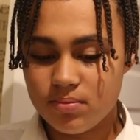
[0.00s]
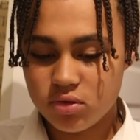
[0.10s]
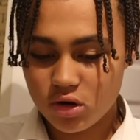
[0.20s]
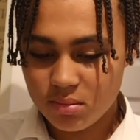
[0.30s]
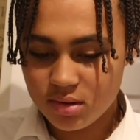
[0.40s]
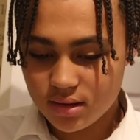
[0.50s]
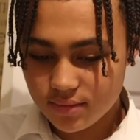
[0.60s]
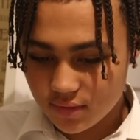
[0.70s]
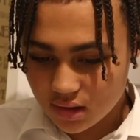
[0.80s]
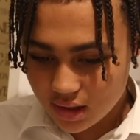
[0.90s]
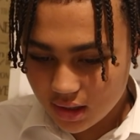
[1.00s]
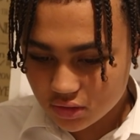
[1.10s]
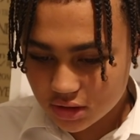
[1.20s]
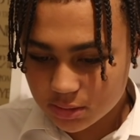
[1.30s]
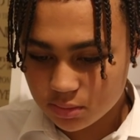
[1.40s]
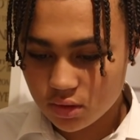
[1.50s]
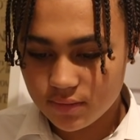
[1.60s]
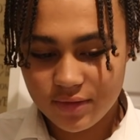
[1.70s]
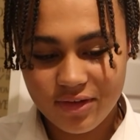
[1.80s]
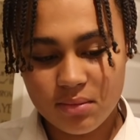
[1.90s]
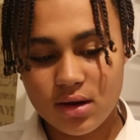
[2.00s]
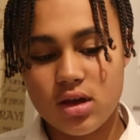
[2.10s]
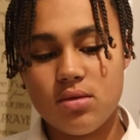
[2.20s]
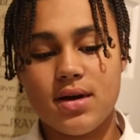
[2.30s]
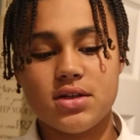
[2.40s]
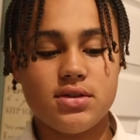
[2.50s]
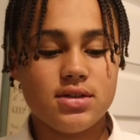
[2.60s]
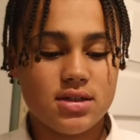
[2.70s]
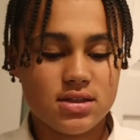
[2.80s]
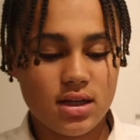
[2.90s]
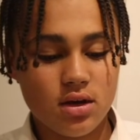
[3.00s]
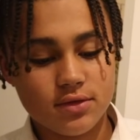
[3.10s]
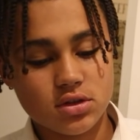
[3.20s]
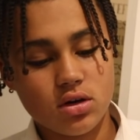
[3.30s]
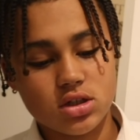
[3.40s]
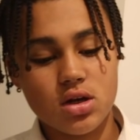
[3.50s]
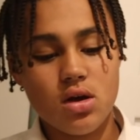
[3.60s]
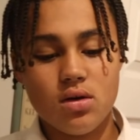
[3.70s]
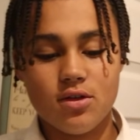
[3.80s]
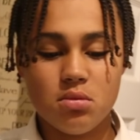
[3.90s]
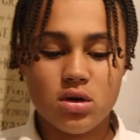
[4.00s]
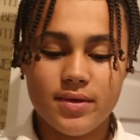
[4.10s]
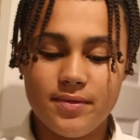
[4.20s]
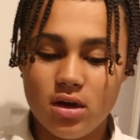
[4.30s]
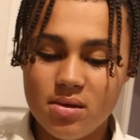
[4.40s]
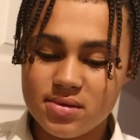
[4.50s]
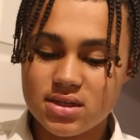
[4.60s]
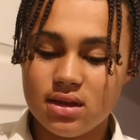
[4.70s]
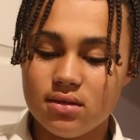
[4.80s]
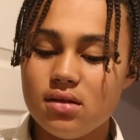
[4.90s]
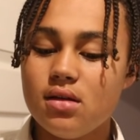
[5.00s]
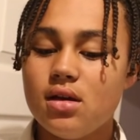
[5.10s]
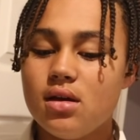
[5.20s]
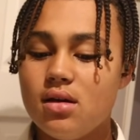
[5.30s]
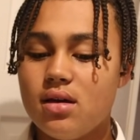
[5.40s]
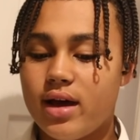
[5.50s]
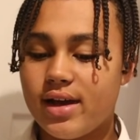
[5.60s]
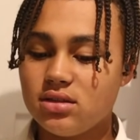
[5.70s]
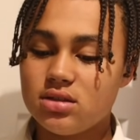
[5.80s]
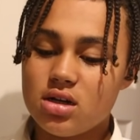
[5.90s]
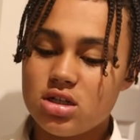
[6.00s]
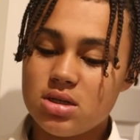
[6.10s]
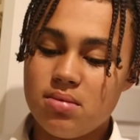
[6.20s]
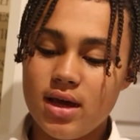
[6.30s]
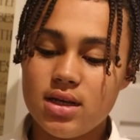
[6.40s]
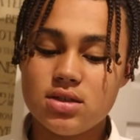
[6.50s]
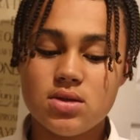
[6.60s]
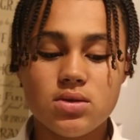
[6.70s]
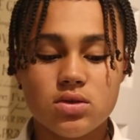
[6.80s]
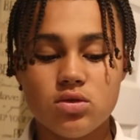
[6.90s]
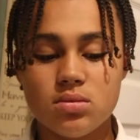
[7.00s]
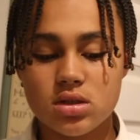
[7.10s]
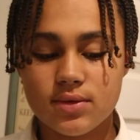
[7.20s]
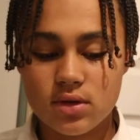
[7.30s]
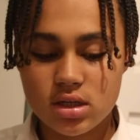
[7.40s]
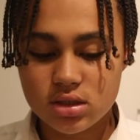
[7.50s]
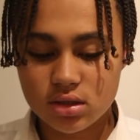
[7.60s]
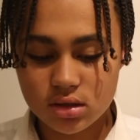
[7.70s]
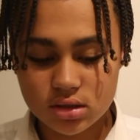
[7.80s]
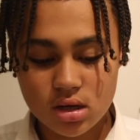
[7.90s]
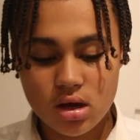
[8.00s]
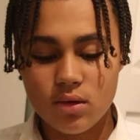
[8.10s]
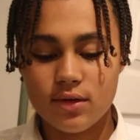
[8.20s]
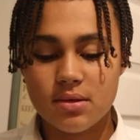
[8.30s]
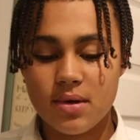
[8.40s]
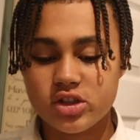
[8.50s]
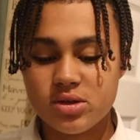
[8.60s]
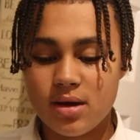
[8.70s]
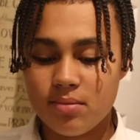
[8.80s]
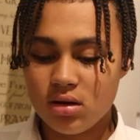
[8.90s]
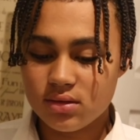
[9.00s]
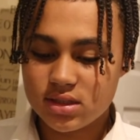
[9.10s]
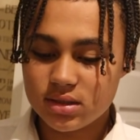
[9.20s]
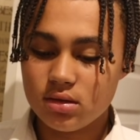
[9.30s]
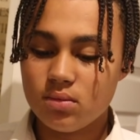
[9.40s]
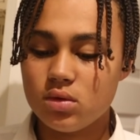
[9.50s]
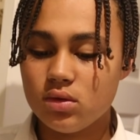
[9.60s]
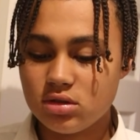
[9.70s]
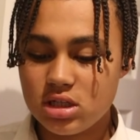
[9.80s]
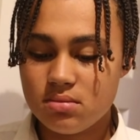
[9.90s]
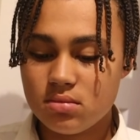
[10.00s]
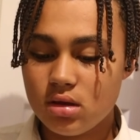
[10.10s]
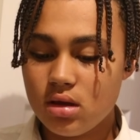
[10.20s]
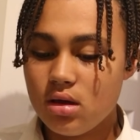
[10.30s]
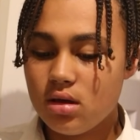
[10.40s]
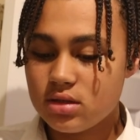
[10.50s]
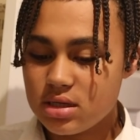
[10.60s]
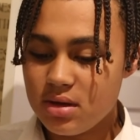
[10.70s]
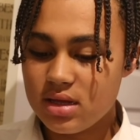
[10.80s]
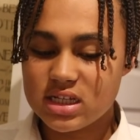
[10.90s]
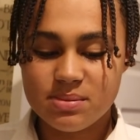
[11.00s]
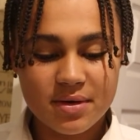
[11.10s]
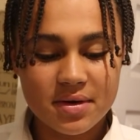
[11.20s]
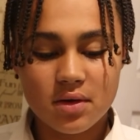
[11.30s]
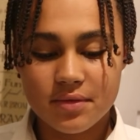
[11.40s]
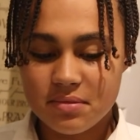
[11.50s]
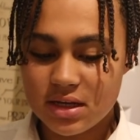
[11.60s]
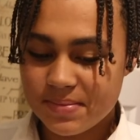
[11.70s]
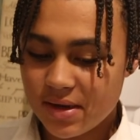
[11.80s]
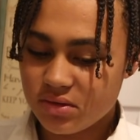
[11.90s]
prohibit the air transport of lithium ion batteries in a state of charge of more than 30%. As such, supplying a scooter almost fully charged with a battery pack plugged in would not seem to be in the spirit of best